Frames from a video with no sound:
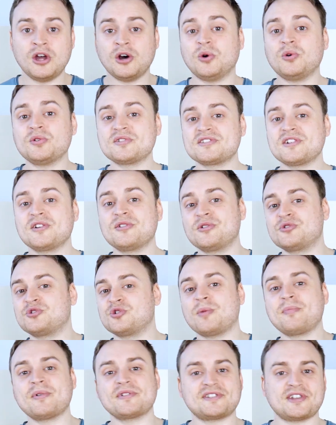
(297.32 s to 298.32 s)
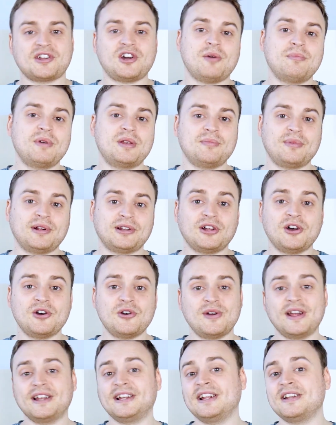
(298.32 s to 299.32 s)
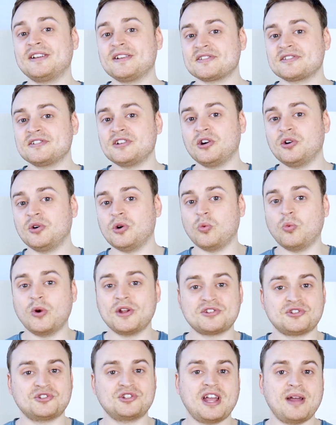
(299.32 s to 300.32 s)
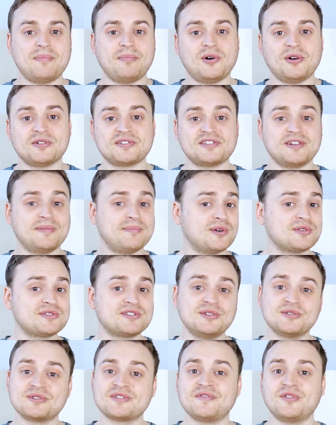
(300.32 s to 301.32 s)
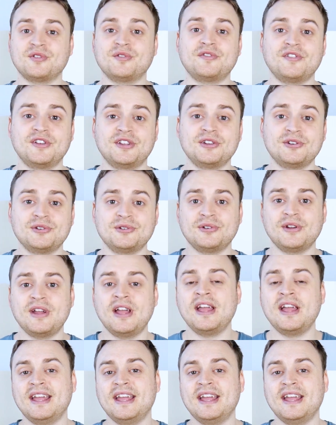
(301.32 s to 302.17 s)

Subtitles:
Also, drop us a comment below and let us know which chatbots are most useful for you,